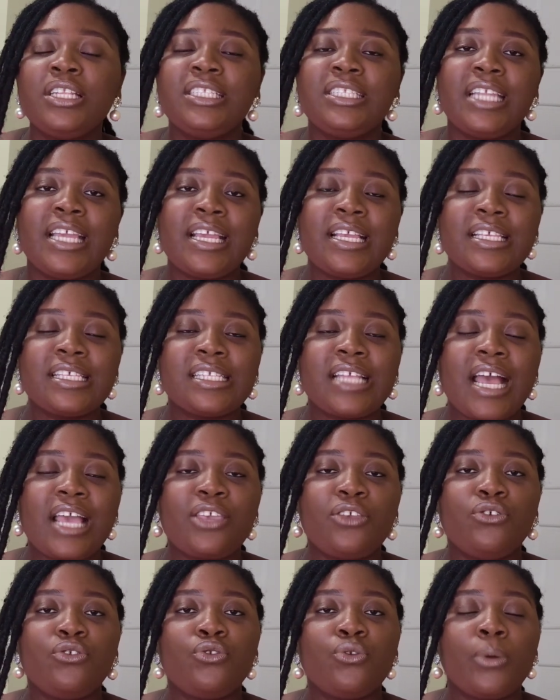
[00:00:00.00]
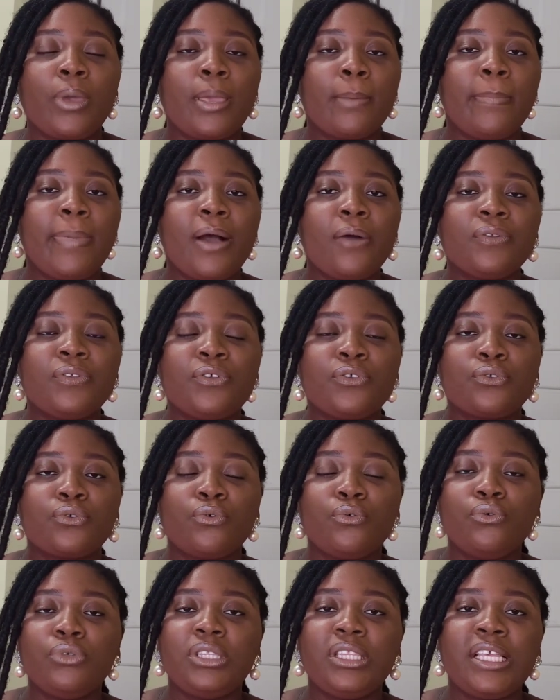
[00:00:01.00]
Things that you know about the
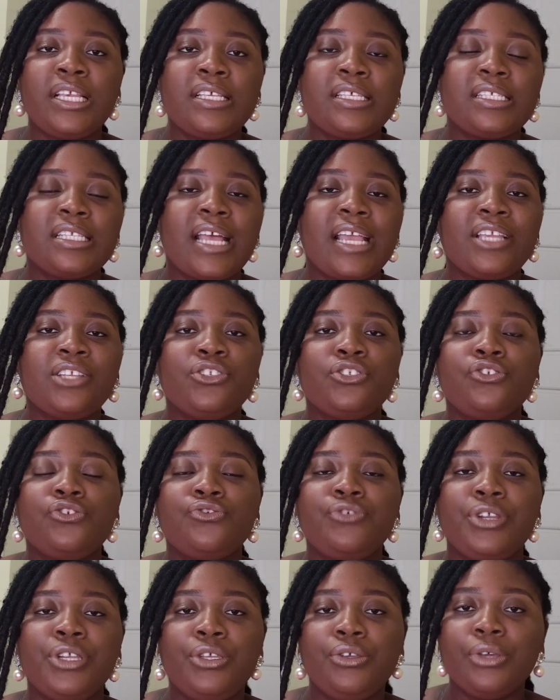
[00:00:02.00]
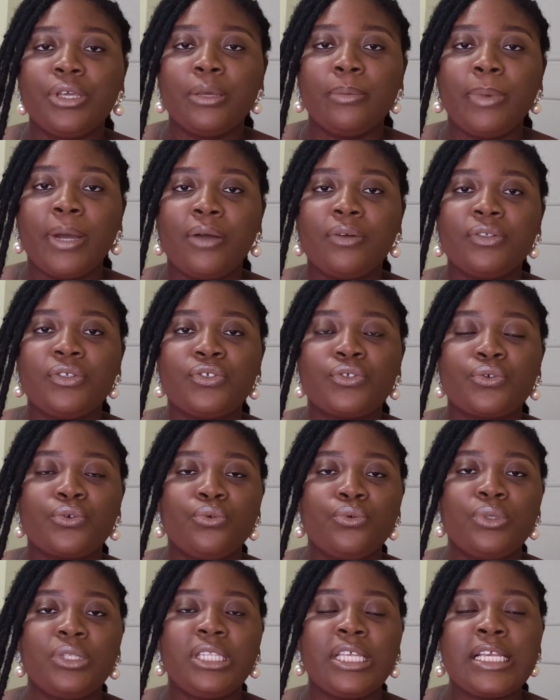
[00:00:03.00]
school, things that intrigue you about the
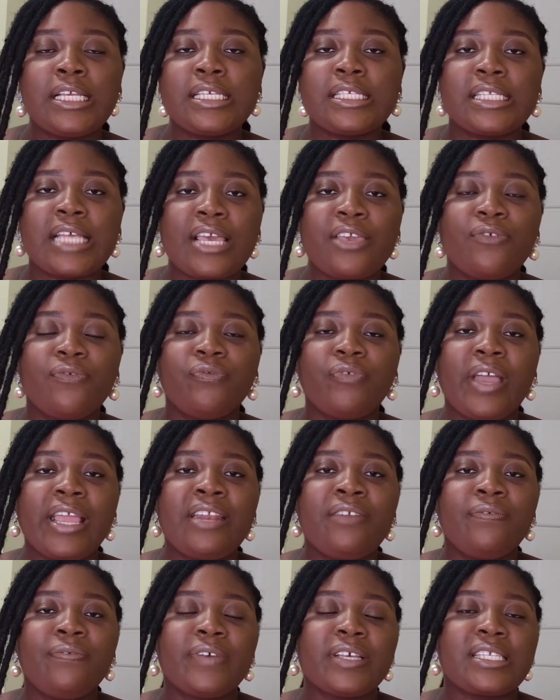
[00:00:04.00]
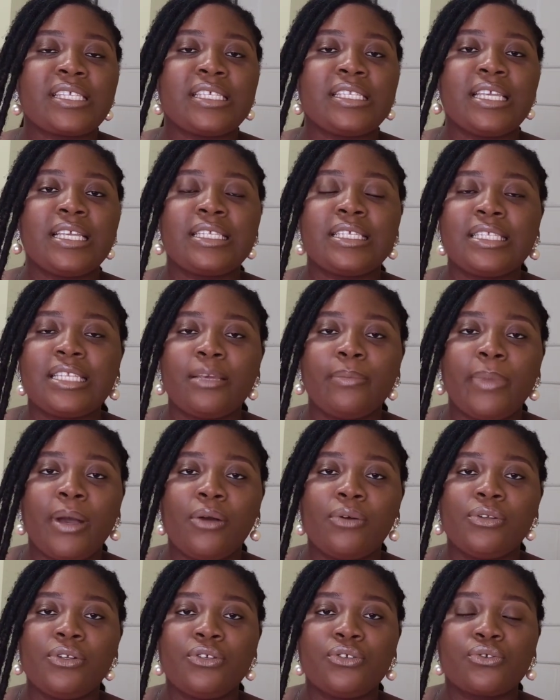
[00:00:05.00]
school, things that you find fascinating
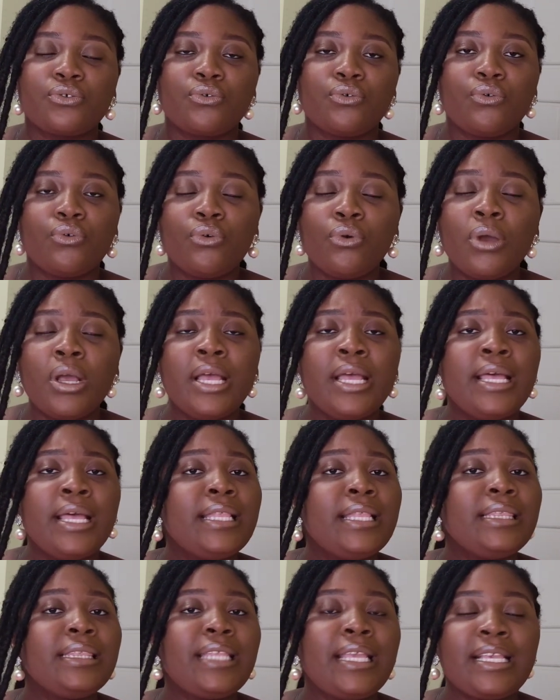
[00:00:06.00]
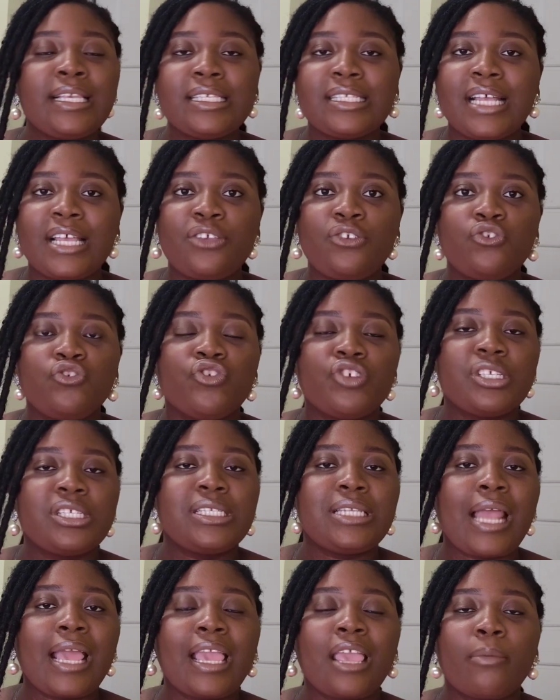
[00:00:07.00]
about the school, things that you just
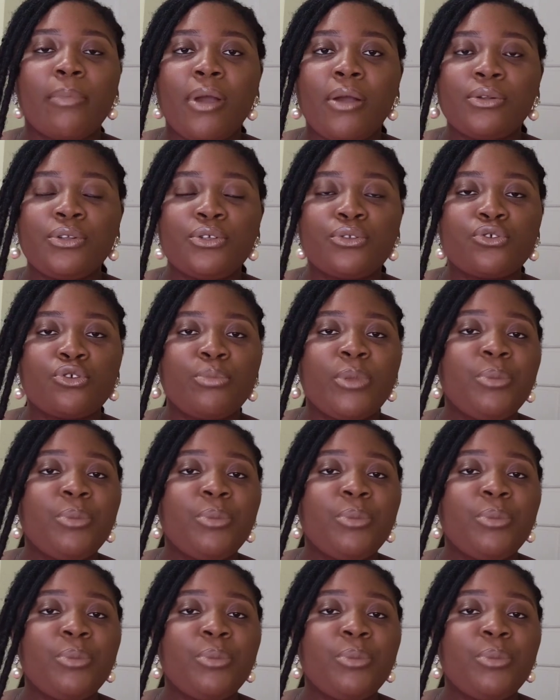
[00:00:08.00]
like about the school.